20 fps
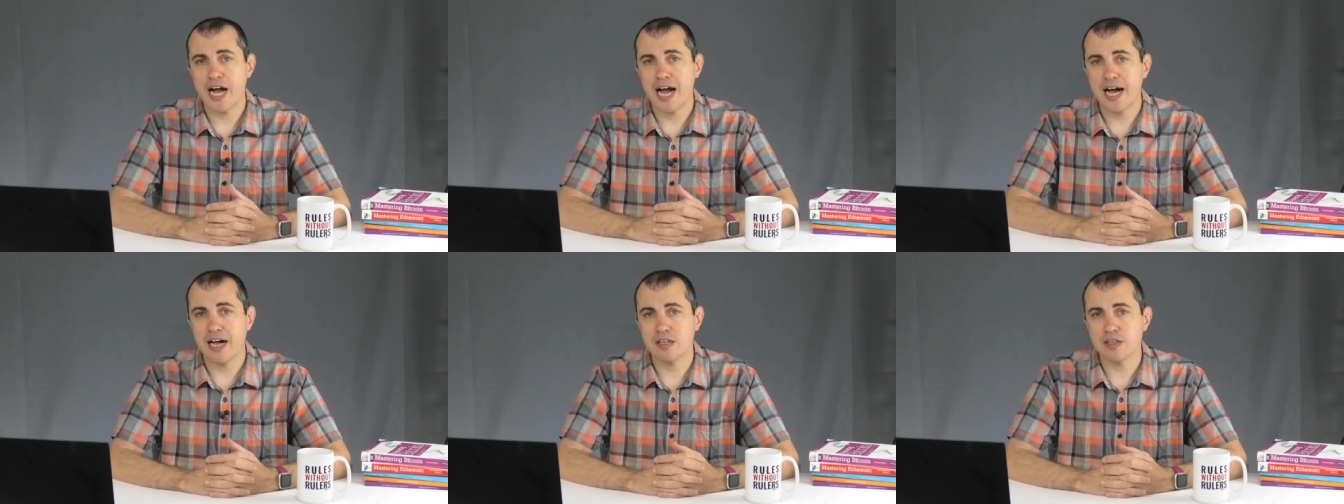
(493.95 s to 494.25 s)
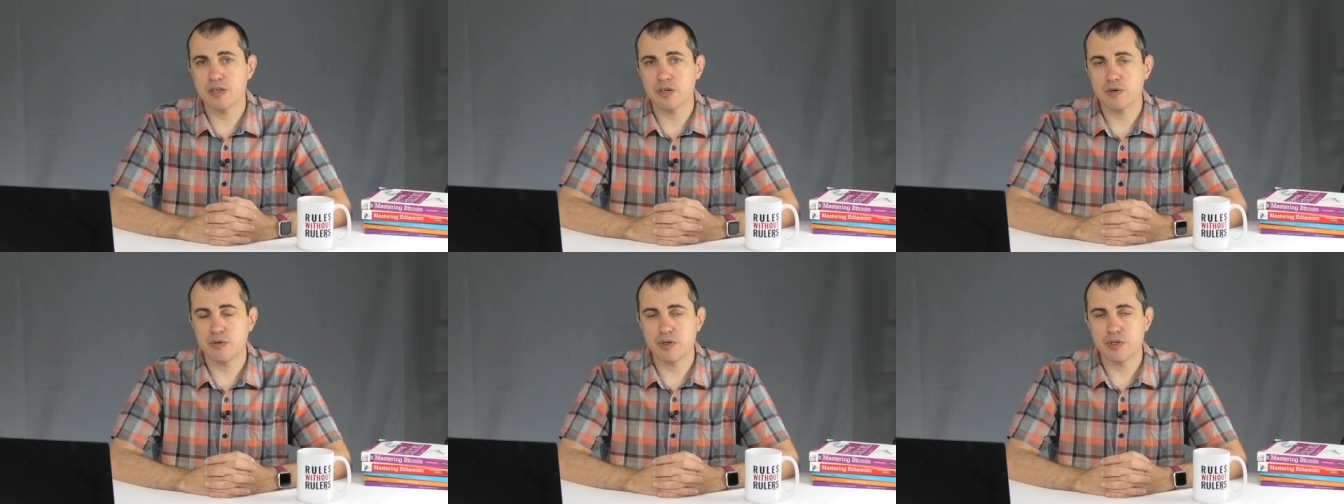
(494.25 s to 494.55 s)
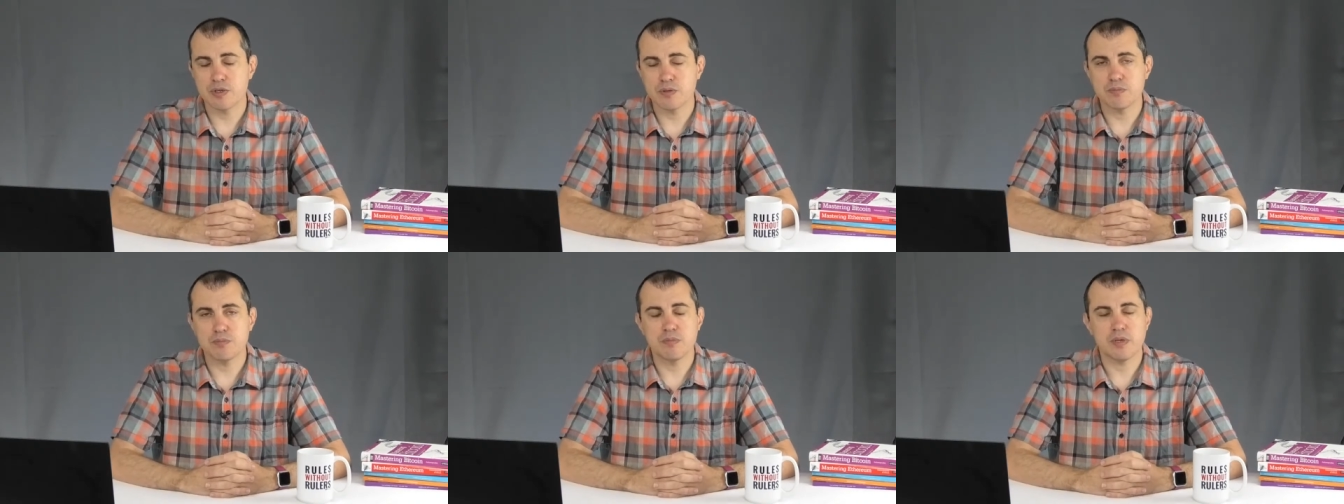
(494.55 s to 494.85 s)

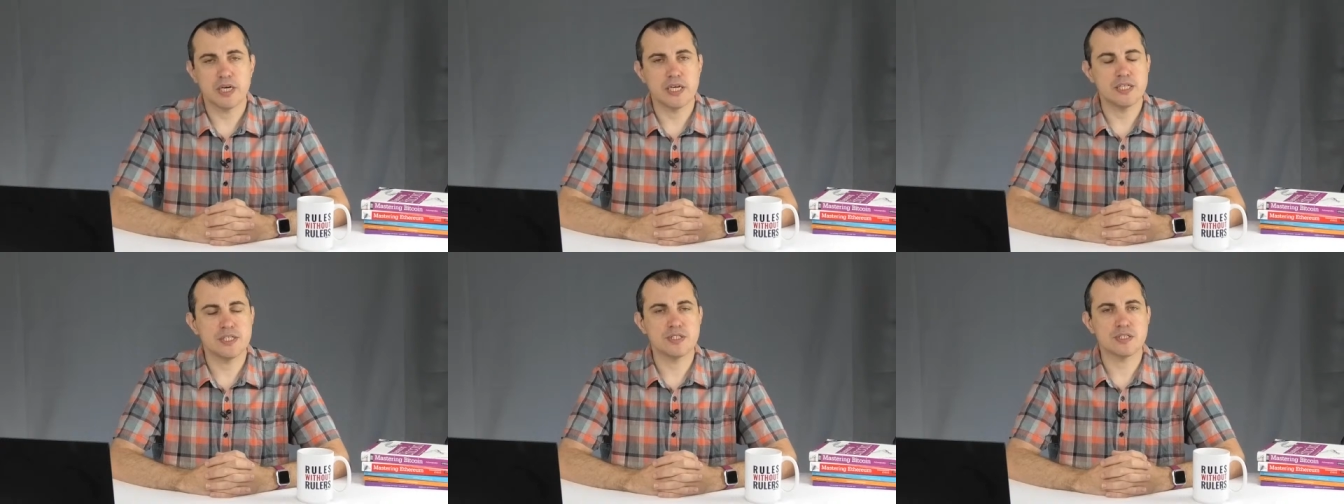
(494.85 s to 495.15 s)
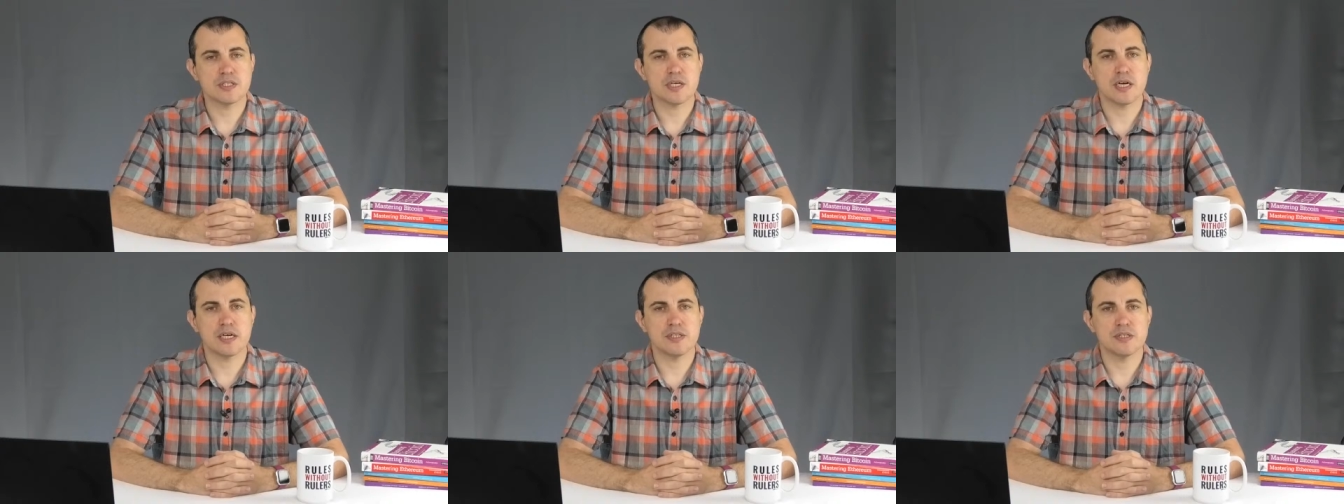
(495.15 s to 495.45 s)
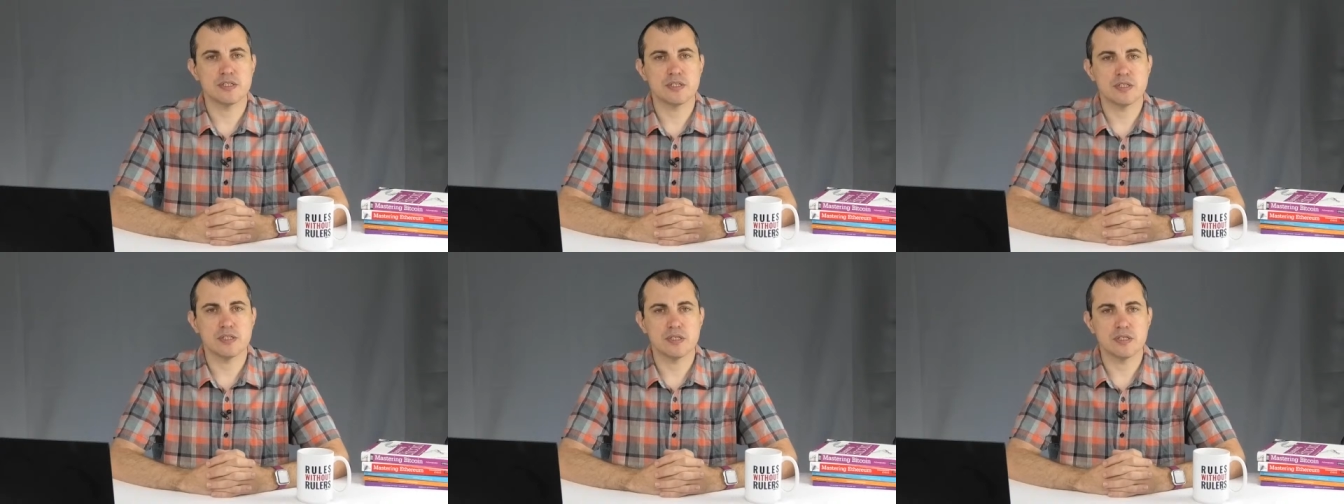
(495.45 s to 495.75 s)
algorithm, inside
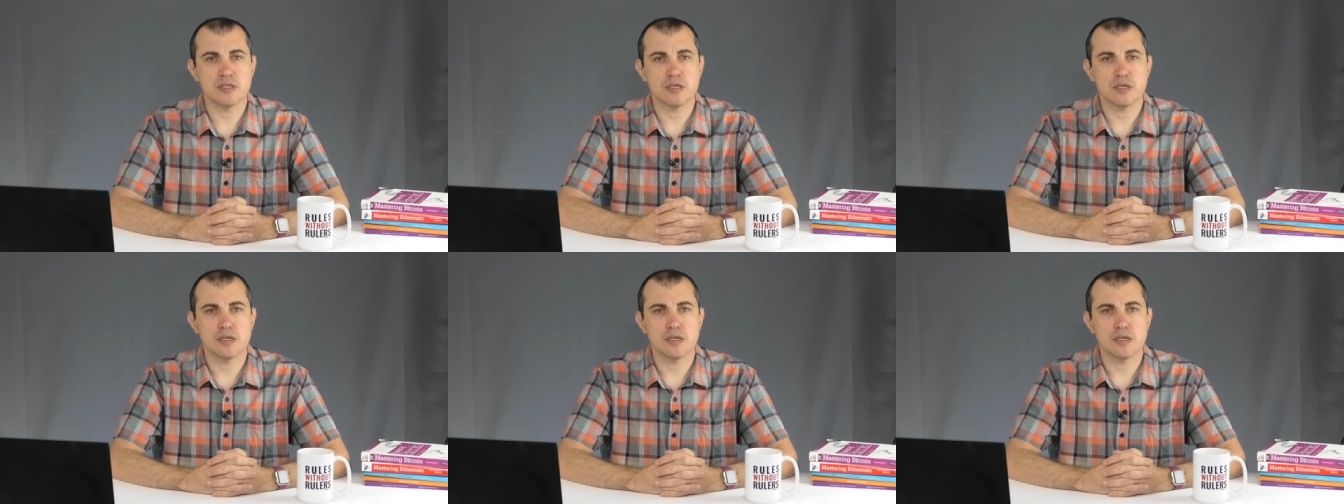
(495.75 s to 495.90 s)
the